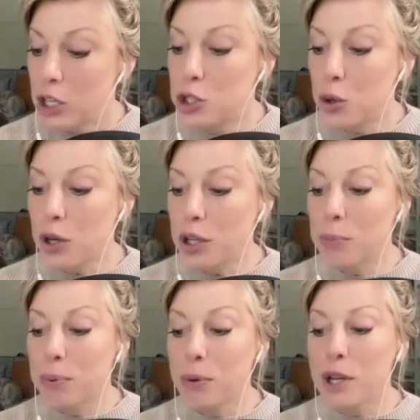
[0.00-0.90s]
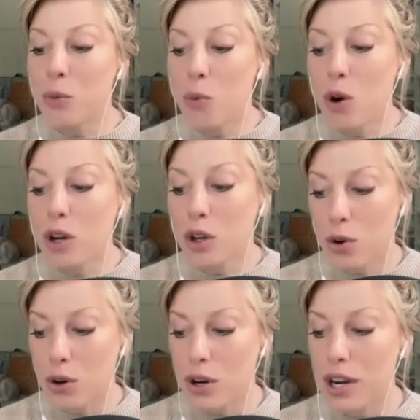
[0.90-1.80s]
join the Prewar
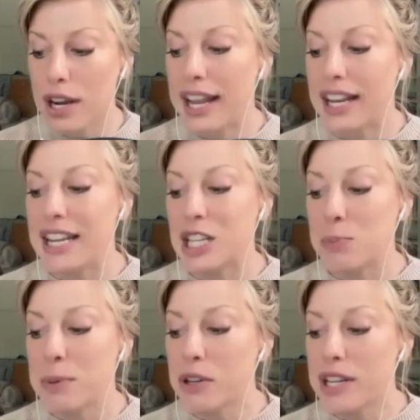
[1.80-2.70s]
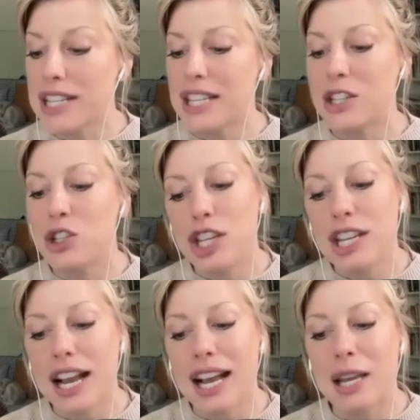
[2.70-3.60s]
Corps, and experience the
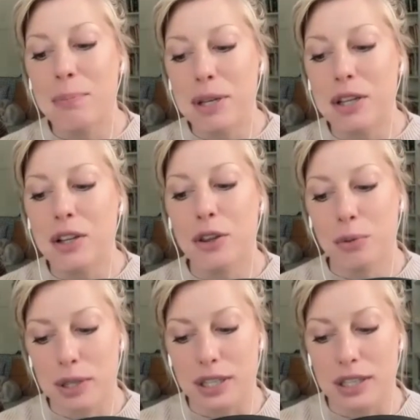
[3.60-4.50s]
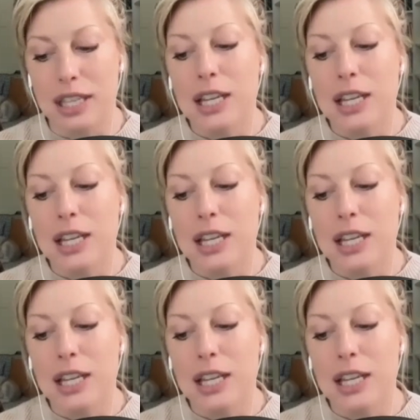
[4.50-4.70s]
GI Bill thrill.